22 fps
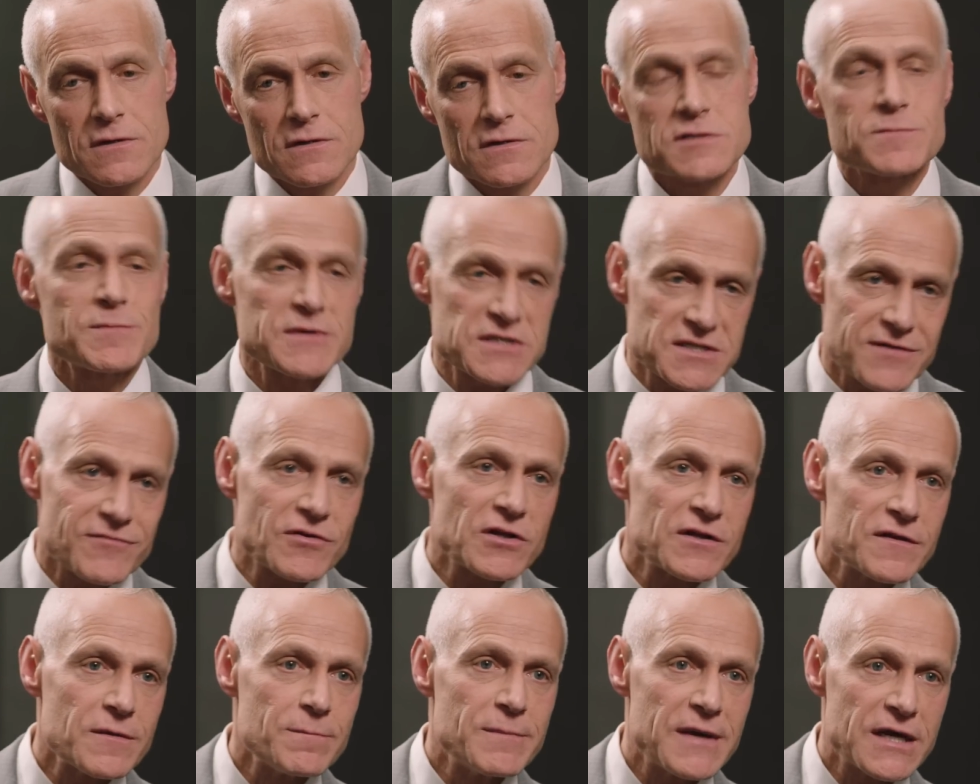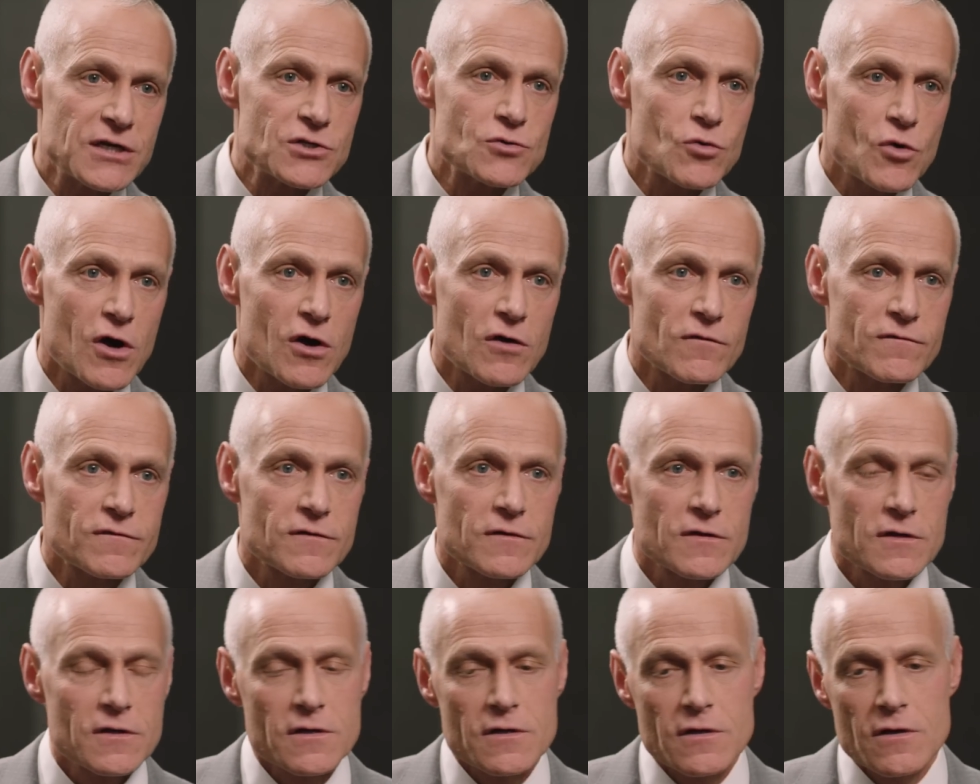specifically the Big 12,
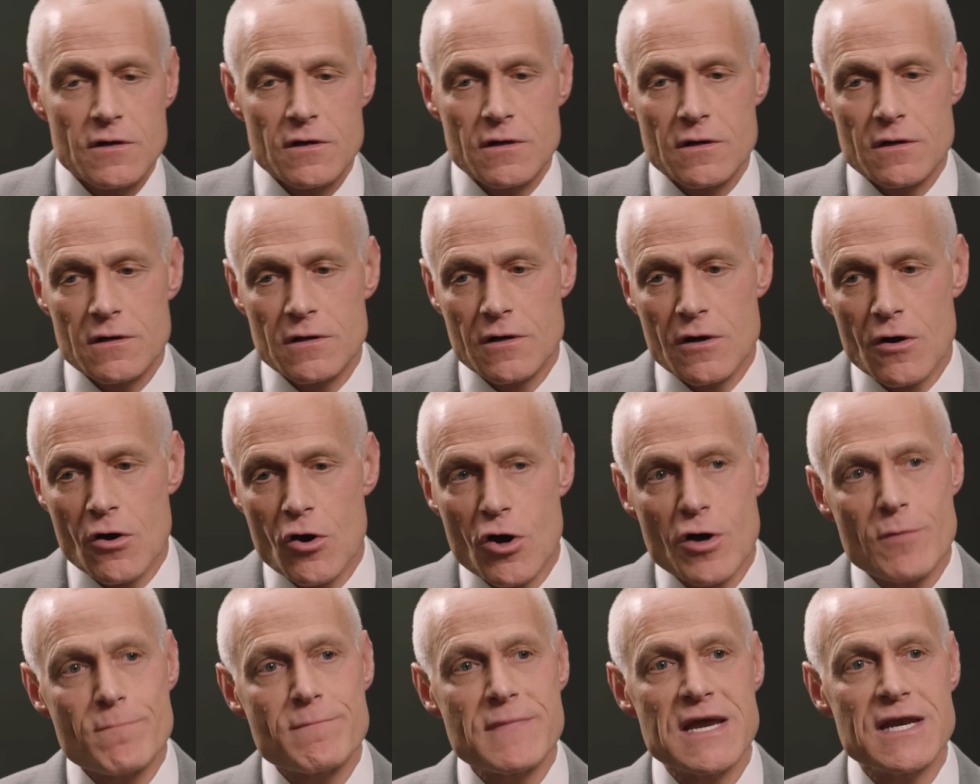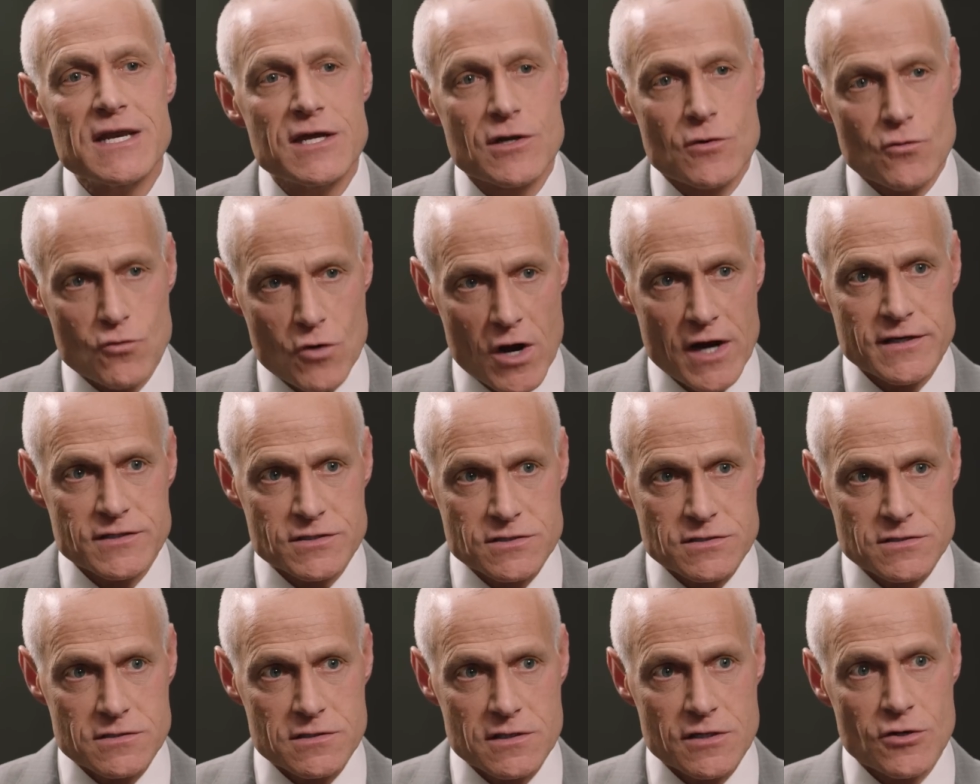our media
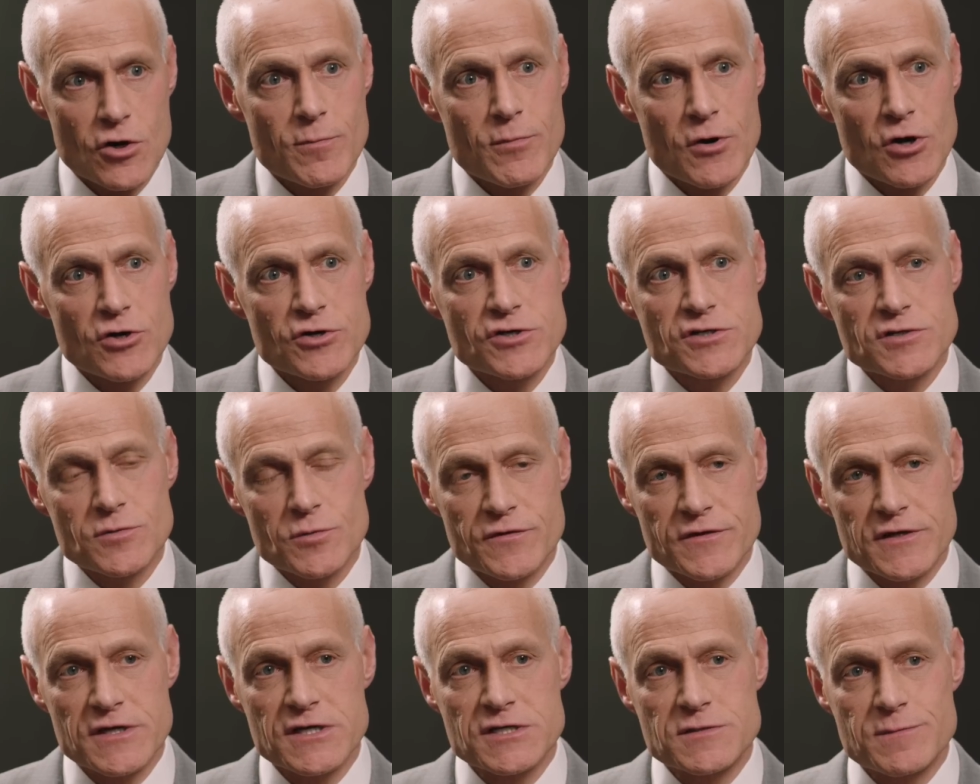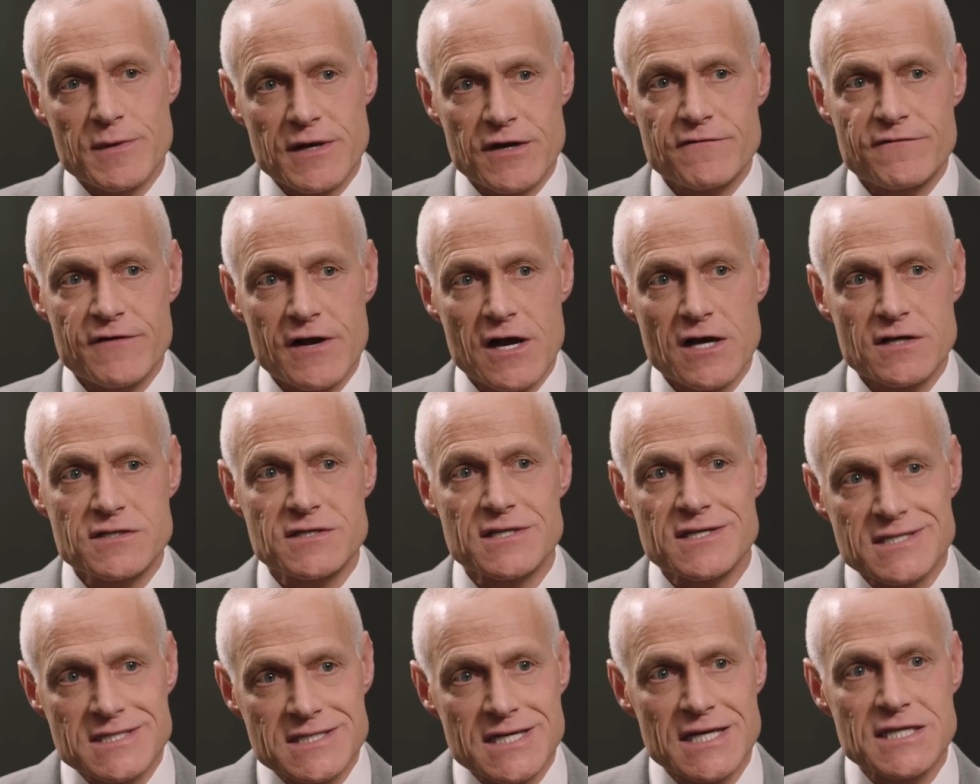rights and our partnership with ESPN and Fox
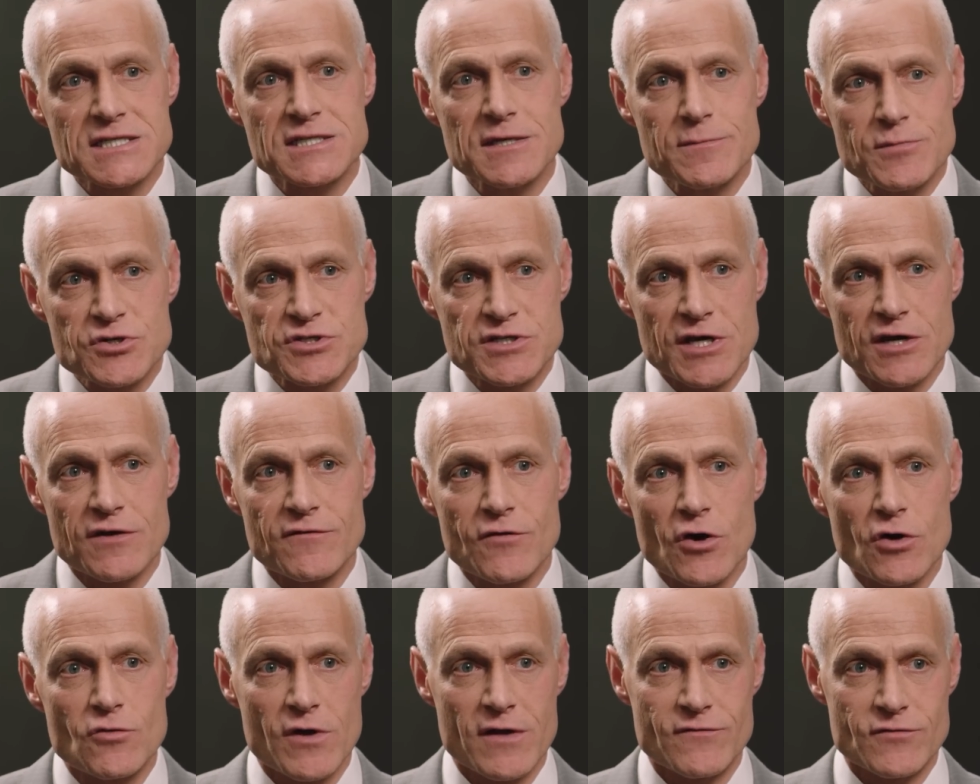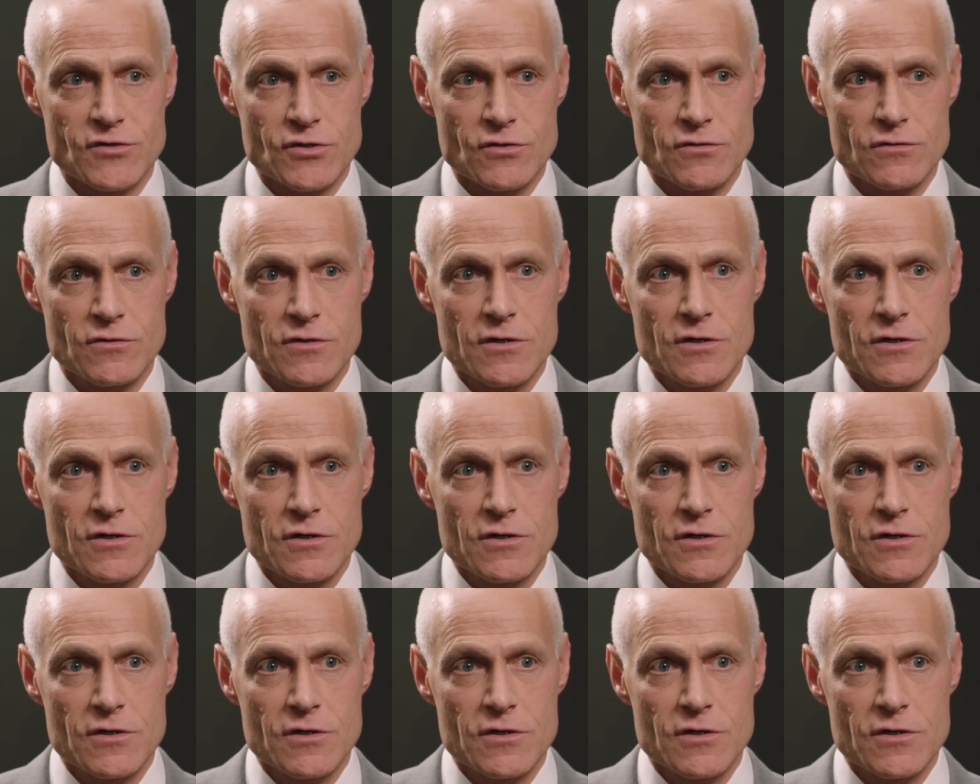is 60% of our revenue.